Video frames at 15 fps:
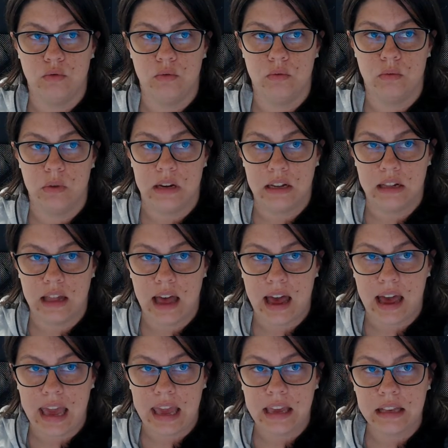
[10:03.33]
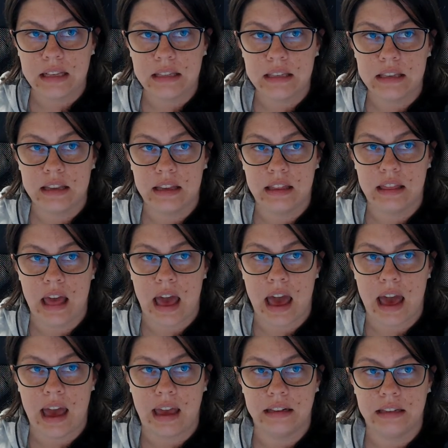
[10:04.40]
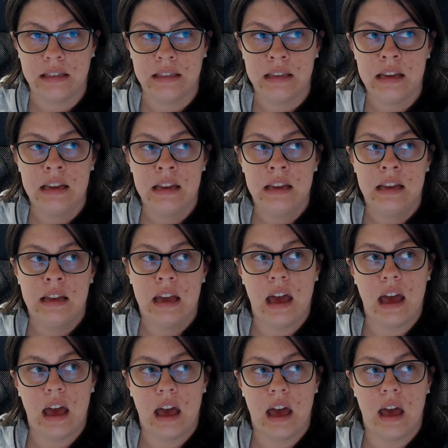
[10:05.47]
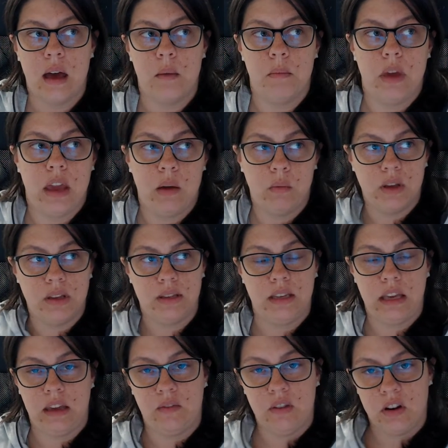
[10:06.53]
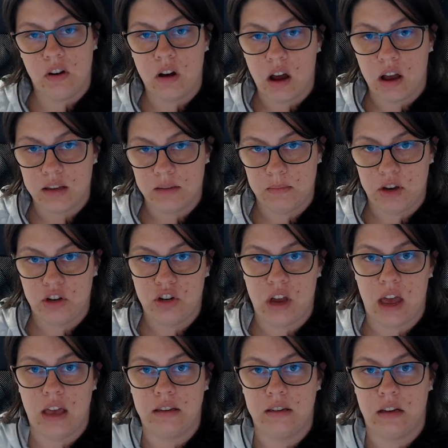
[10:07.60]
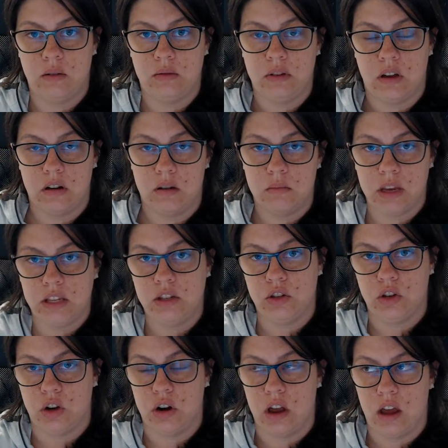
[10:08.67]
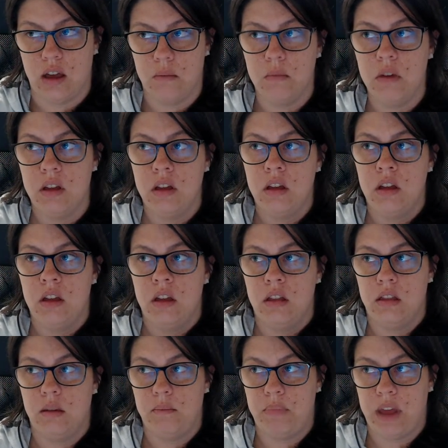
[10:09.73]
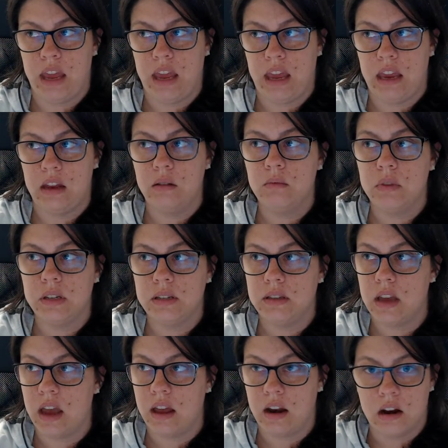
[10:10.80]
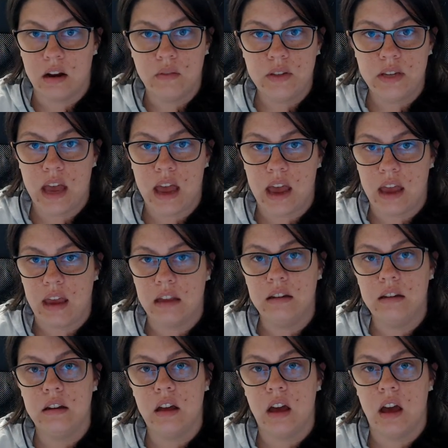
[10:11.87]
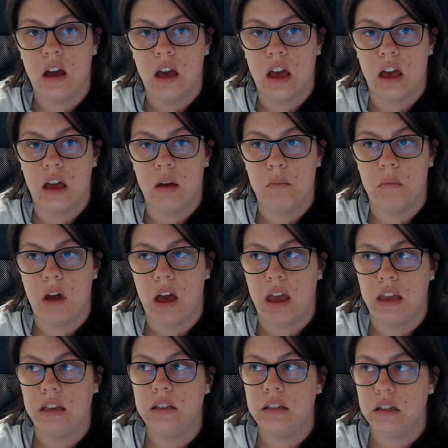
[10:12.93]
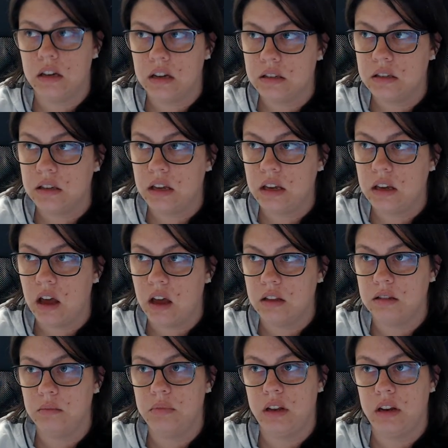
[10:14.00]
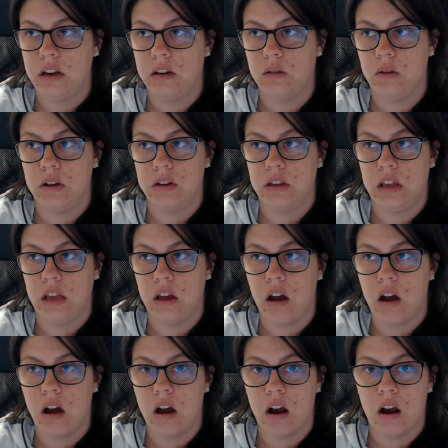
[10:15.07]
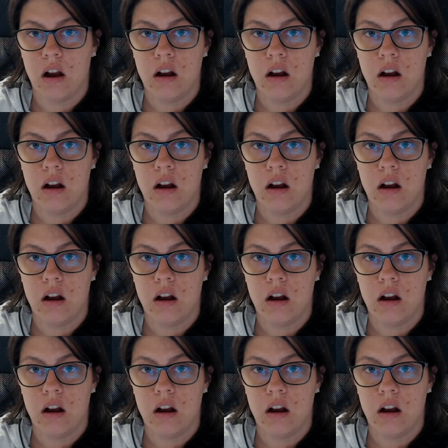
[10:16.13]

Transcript: realize that it was even across my chest and it was under my sternum. The pain was 10 out of 10. I seriously contemplated going to the ER,